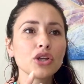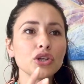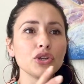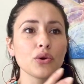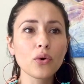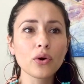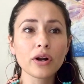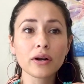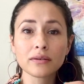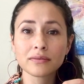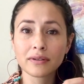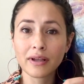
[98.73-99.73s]

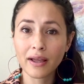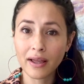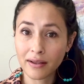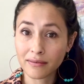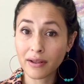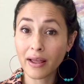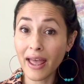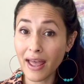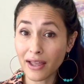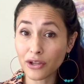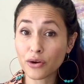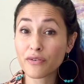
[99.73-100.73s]
Your
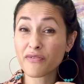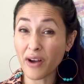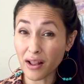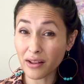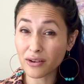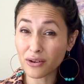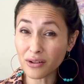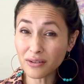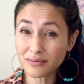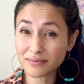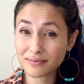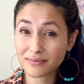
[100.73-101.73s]
egg, your
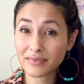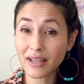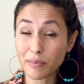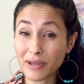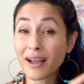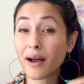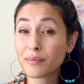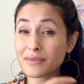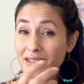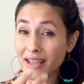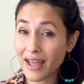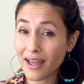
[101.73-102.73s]
follicle that becomes
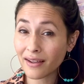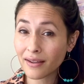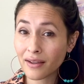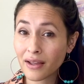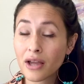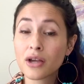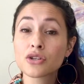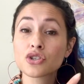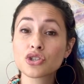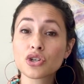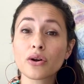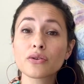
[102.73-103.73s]
the egg,
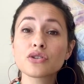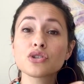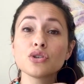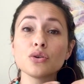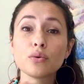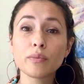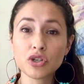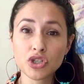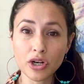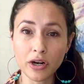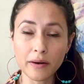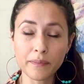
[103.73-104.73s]
starts to
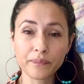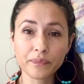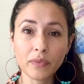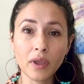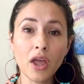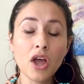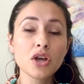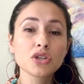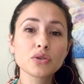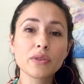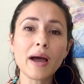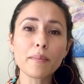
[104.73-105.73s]
mature.
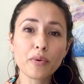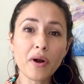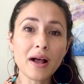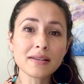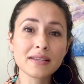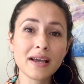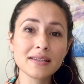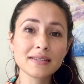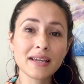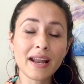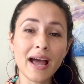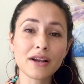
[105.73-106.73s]
So that process
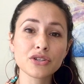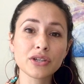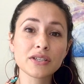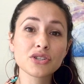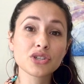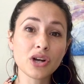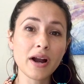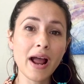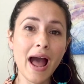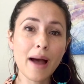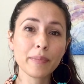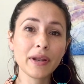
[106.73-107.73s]
can actually start
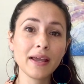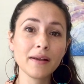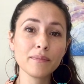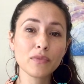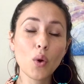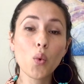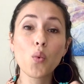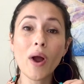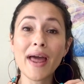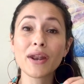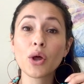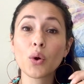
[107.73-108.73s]
happening
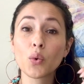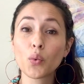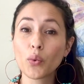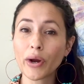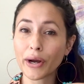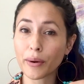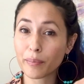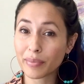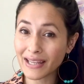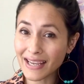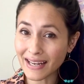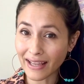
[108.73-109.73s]
when we're
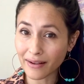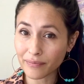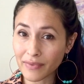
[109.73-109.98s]
bleeding.